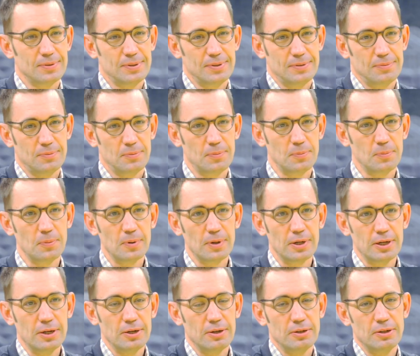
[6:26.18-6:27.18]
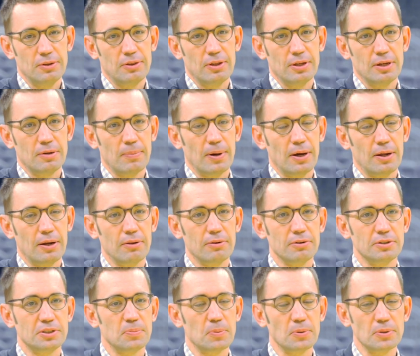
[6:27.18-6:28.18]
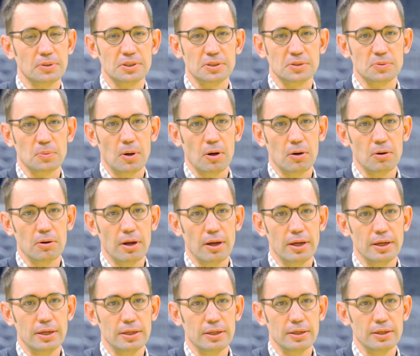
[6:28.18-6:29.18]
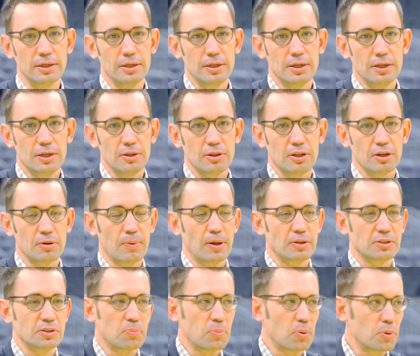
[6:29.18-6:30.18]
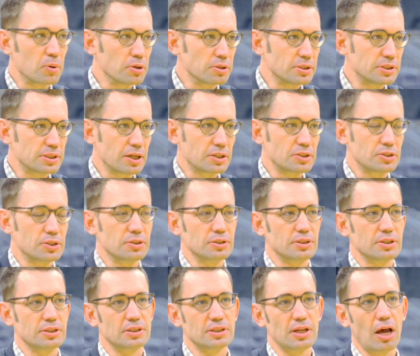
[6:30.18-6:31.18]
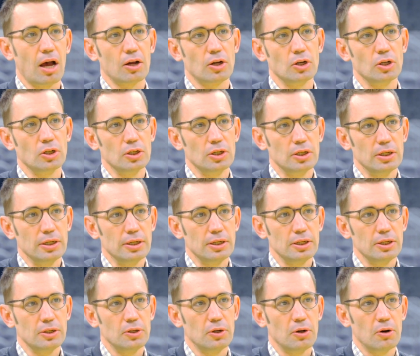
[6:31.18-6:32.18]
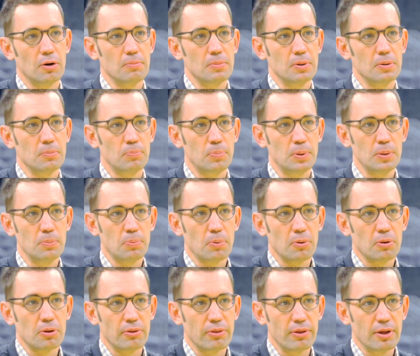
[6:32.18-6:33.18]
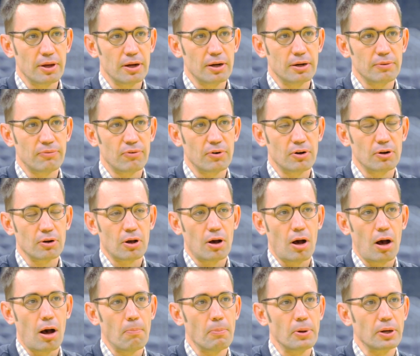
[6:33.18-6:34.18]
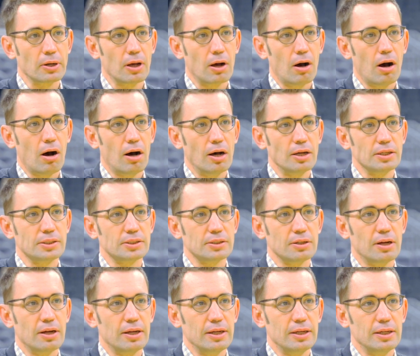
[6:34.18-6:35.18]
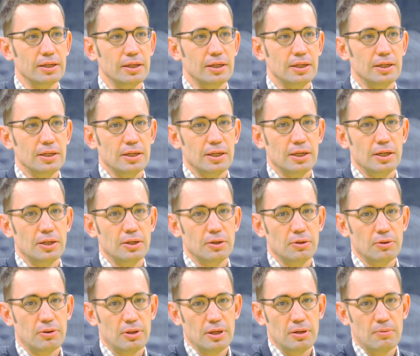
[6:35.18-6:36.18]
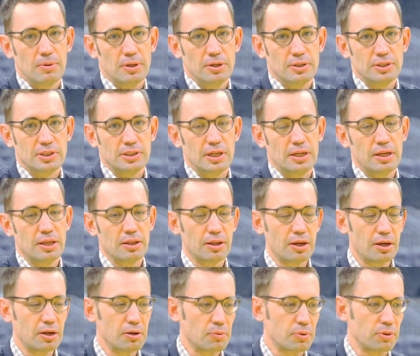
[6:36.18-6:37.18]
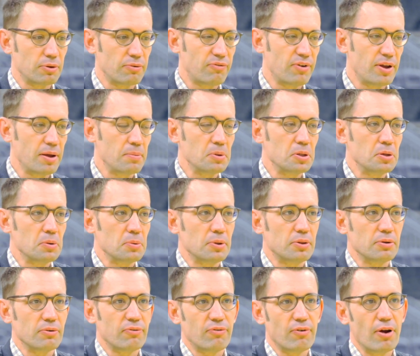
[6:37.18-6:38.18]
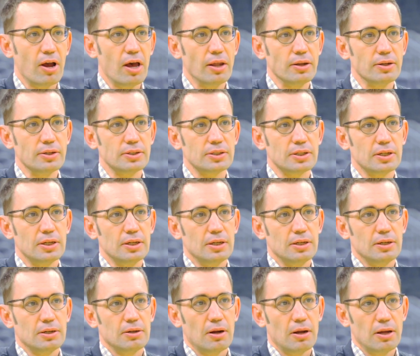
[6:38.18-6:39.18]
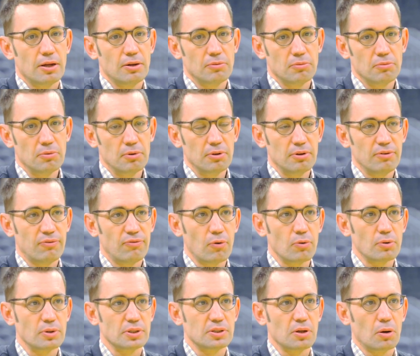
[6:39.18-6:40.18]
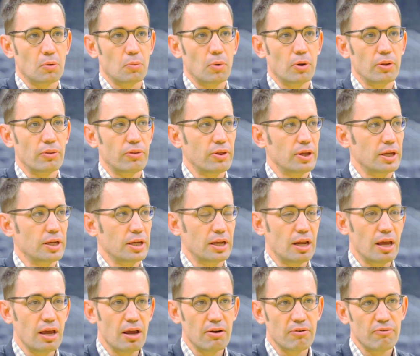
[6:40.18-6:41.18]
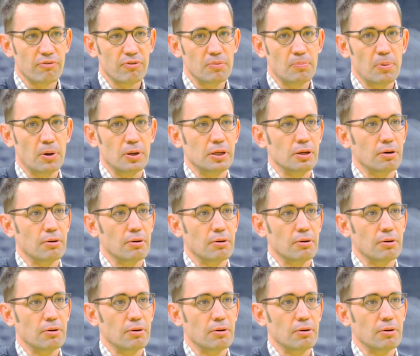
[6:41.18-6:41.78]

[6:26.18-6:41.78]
we, we're here. You think about other sports as well, right? And think about supporter sections in soccer, and, you know, I mean, people are there for a common cause, right? And you think of it, you're sitting there, you're with your family, you're with your friends, right? You're really focused on one thing, and everybody